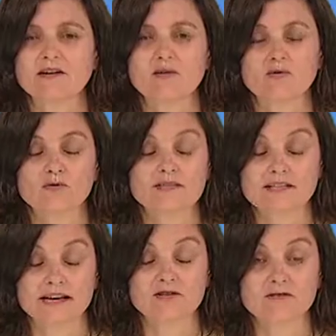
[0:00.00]
All
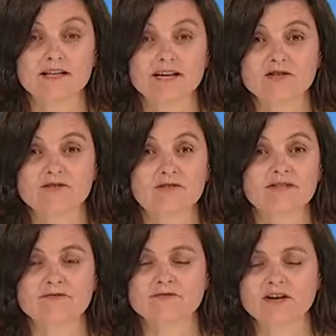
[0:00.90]
standard radiation
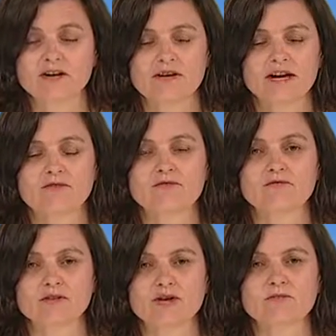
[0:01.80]
treatment is a very
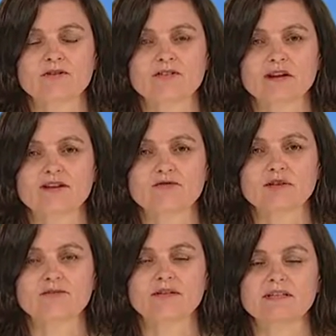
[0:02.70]
accurate, very precise
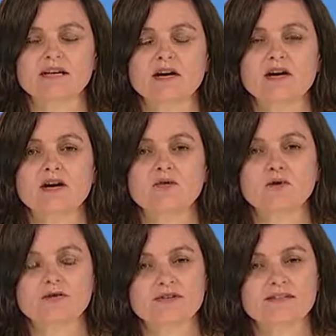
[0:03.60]
treatment.
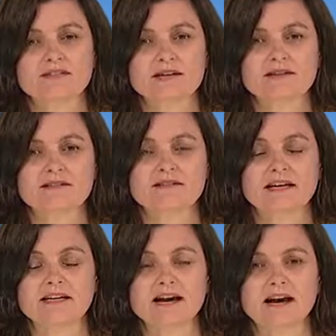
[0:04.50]
What this does is
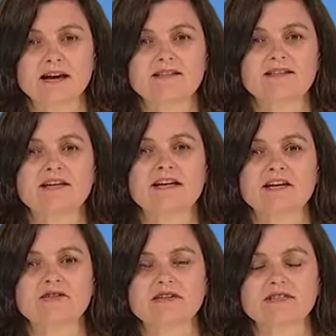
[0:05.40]
it enhances that
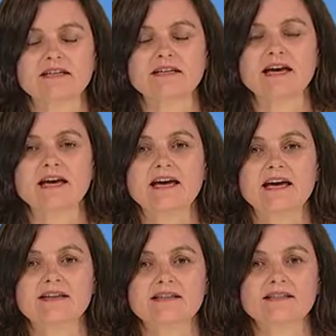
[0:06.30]
accuracy,
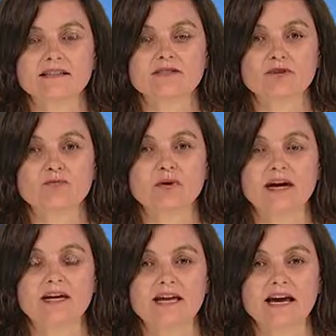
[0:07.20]
and it does so
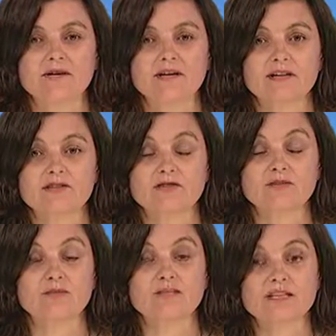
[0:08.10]
by allowing us
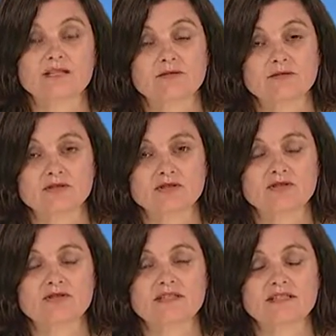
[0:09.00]
to potentially
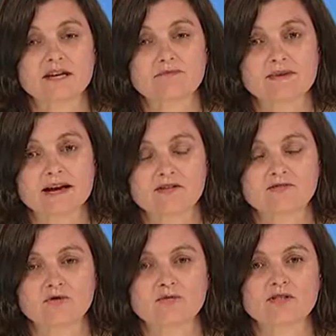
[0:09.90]
reduce the amount
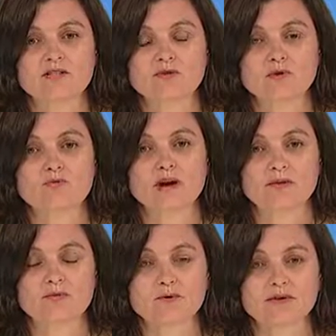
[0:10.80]
of normal tissue
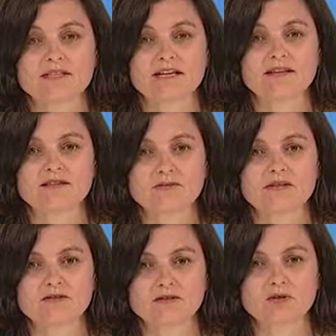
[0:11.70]
around the prostate that's
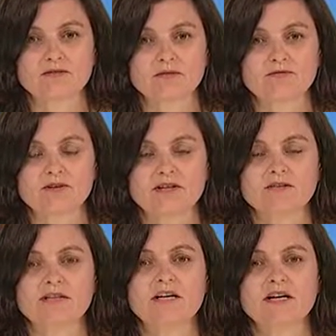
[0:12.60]
within the treatment
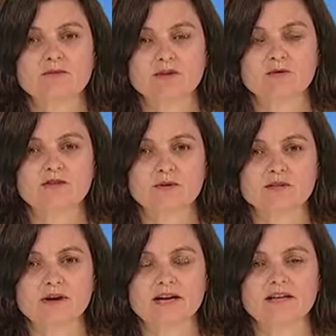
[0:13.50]
field, because we're
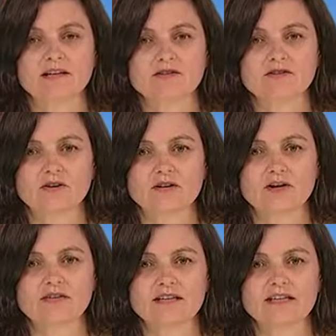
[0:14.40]
tracking it so
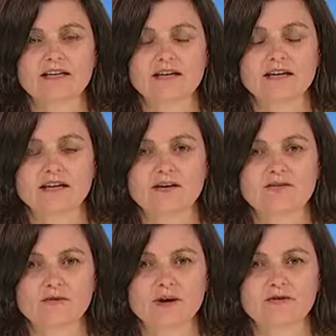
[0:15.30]
closely
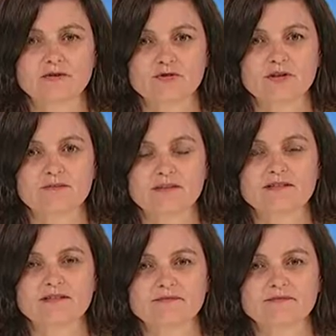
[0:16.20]
throughout the treatment.